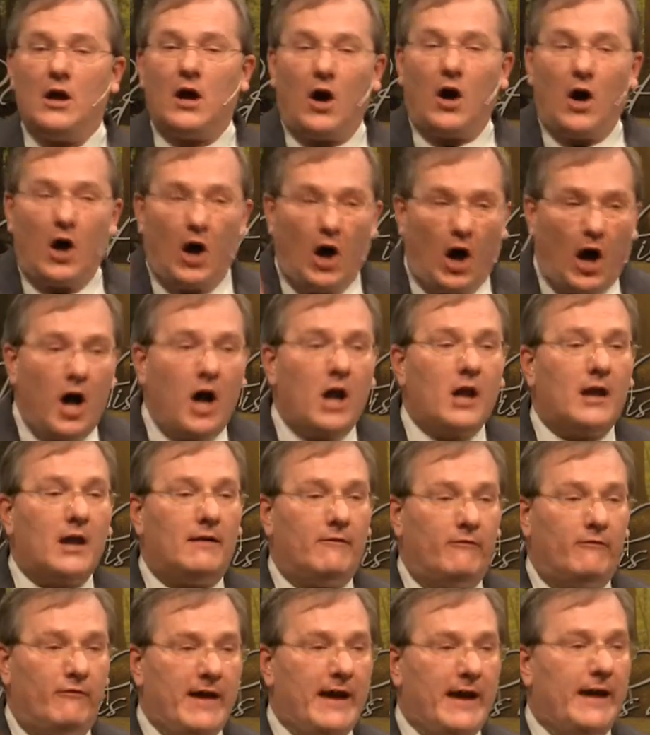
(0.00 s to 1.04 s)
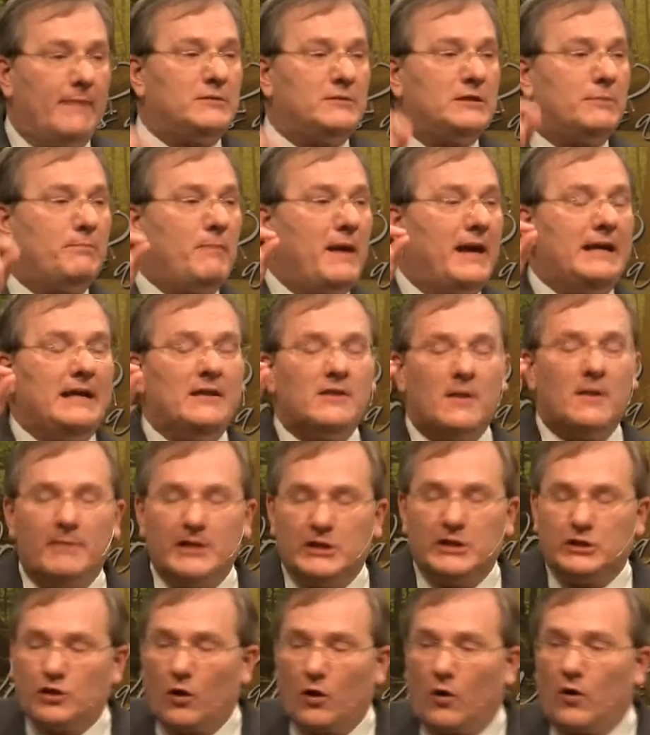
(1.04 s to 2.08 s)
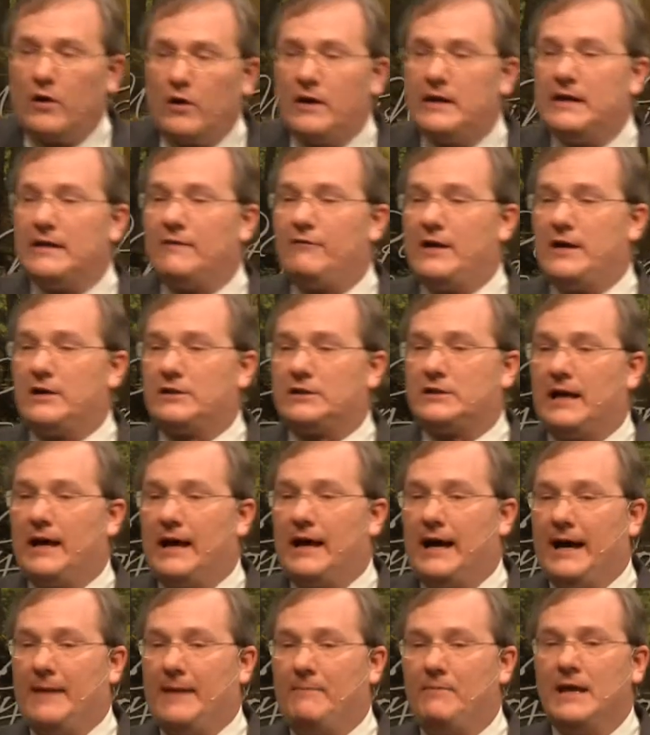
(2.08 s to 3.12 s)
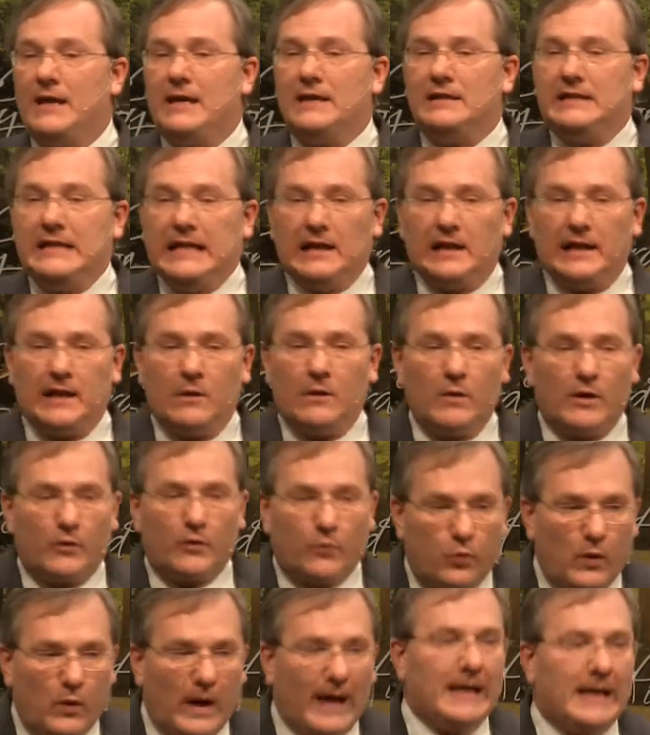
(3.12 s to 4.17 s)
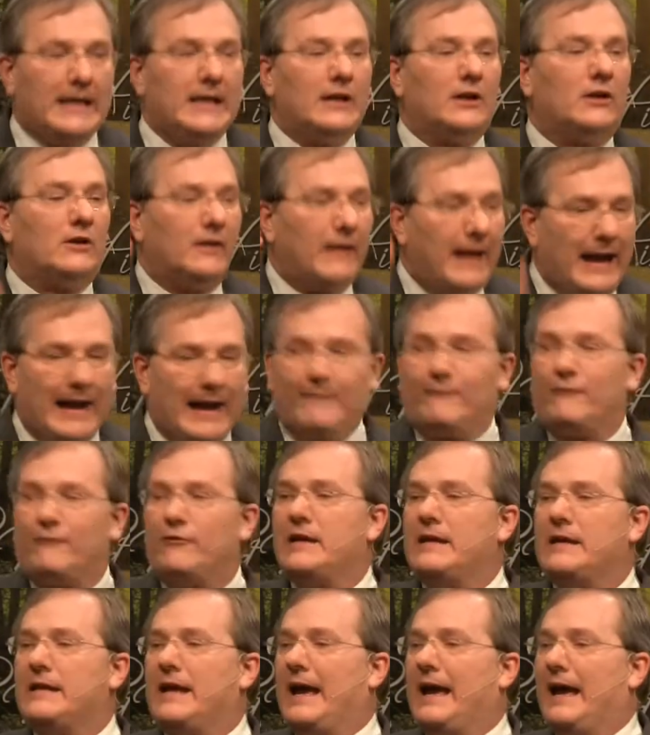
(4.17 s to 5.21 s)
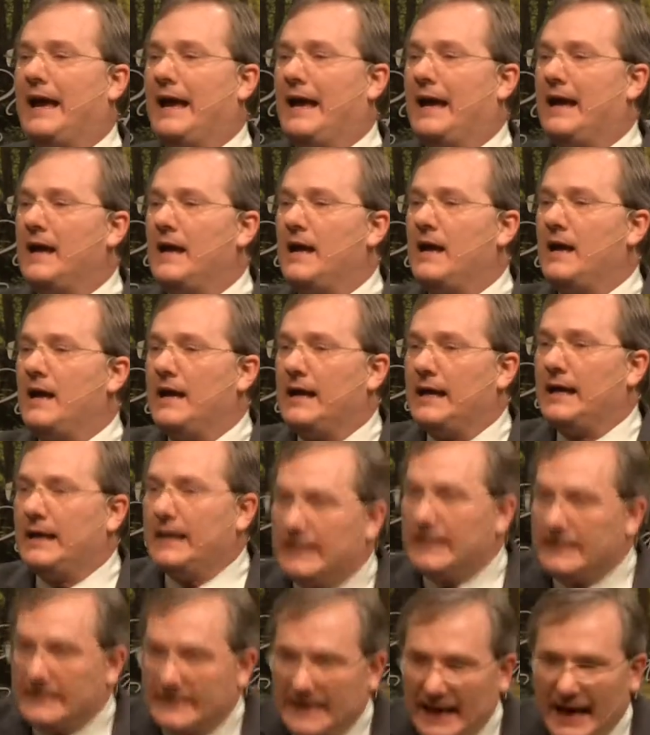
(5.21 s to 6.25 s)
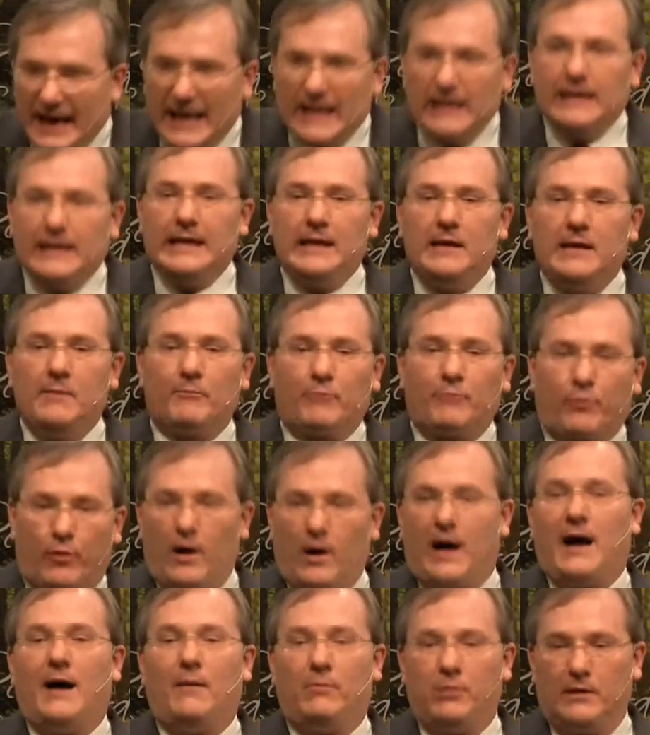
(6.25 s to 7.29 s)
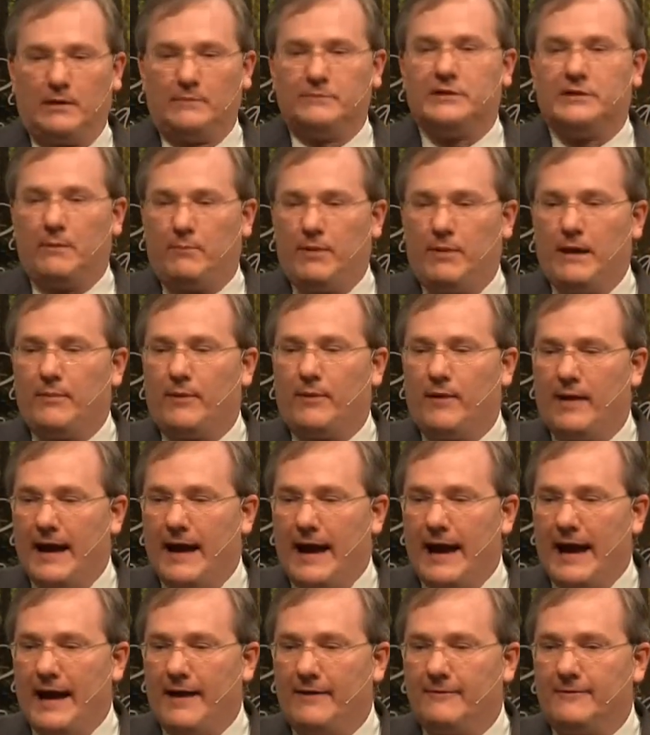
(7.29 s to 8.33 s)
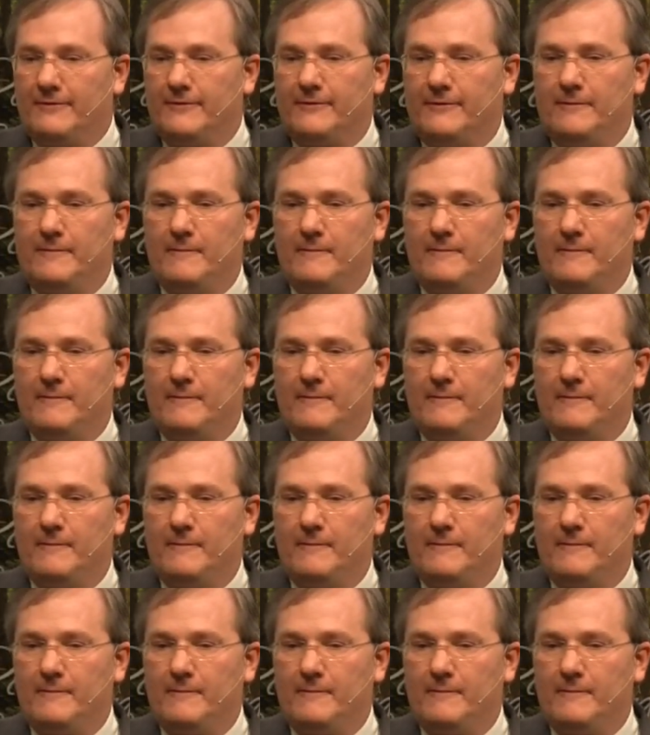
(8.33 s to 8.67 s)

all of them spending the majority of their time dealing with regular, everyday, daily problems that people have.